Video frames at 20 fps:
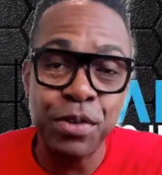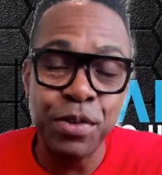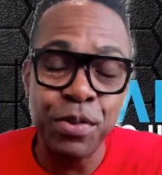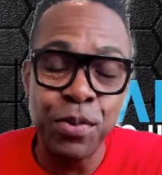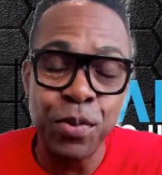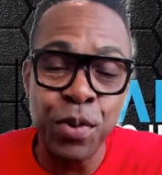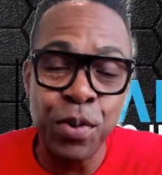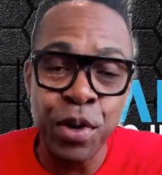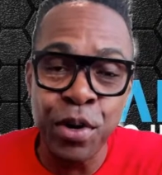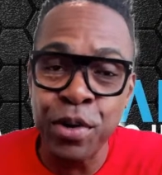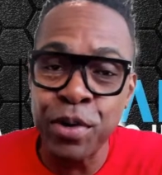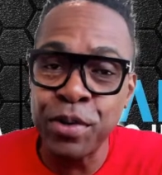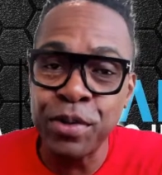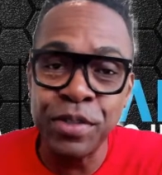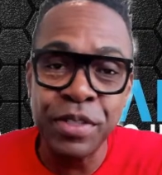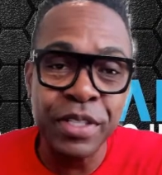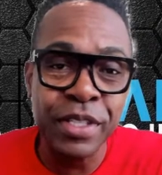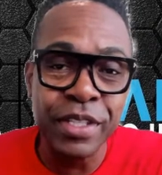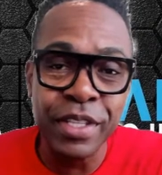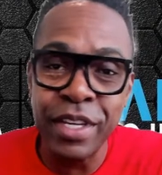
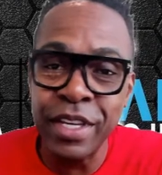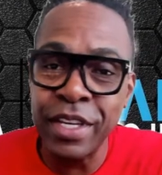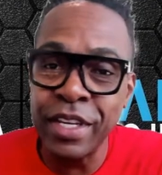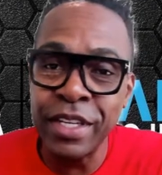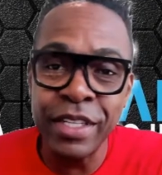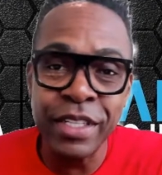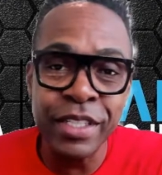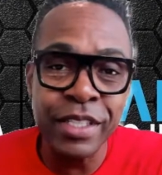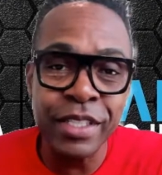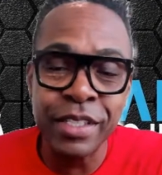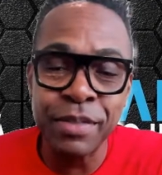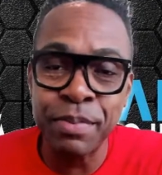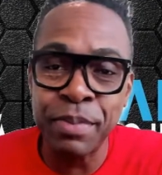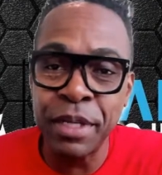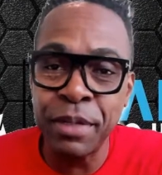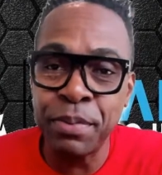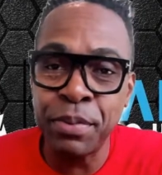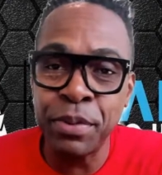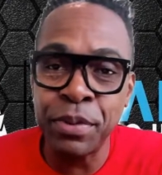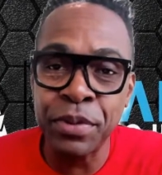words, things
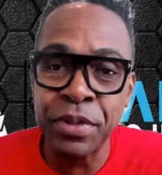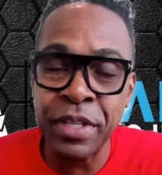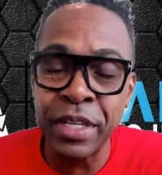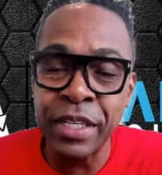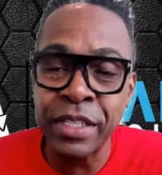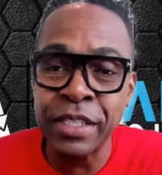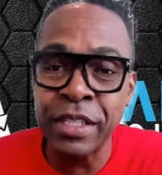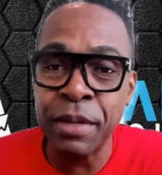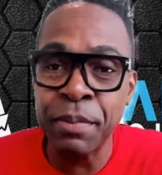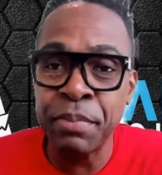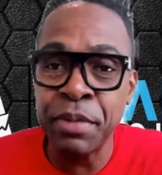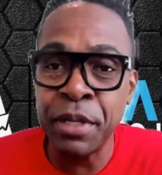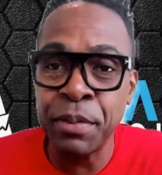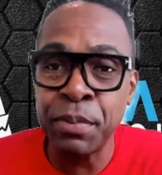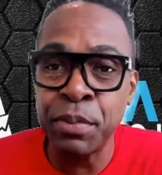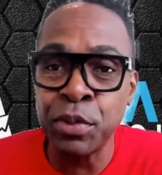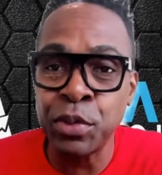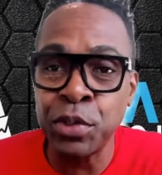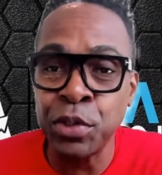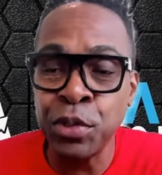that
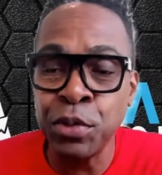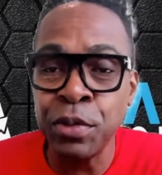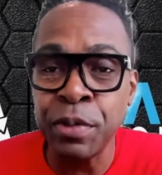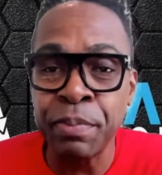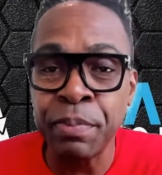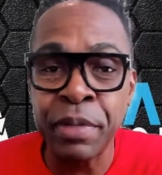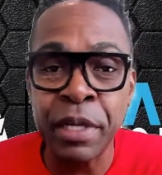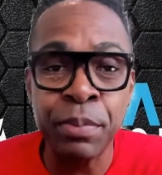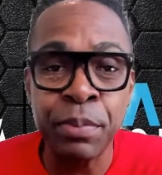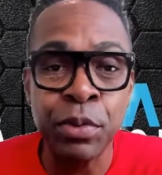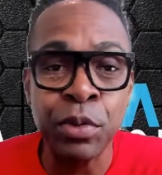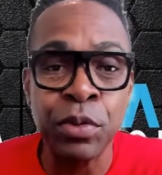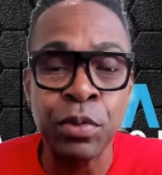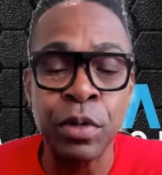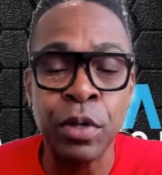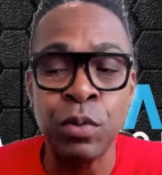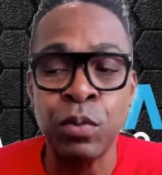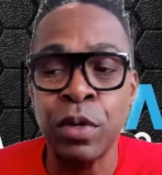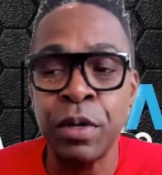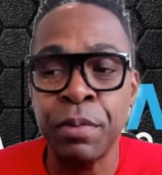people do
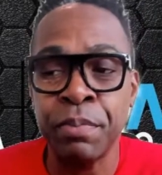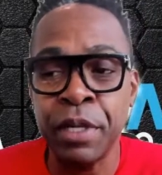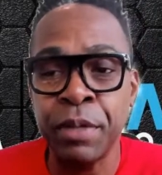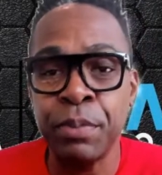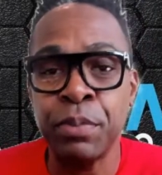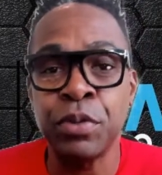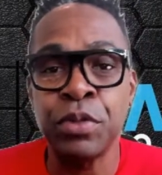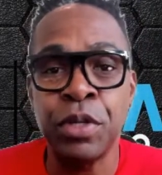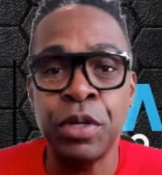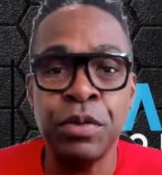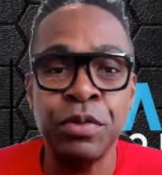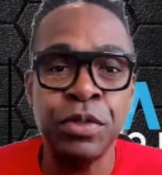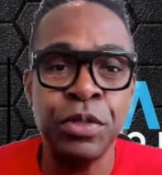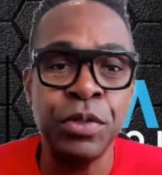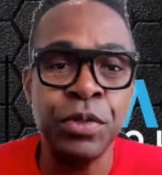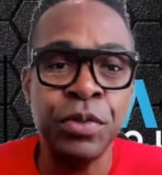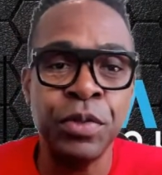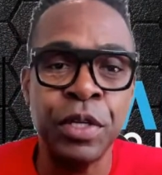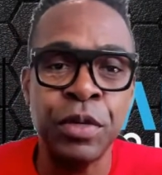and what people don't do.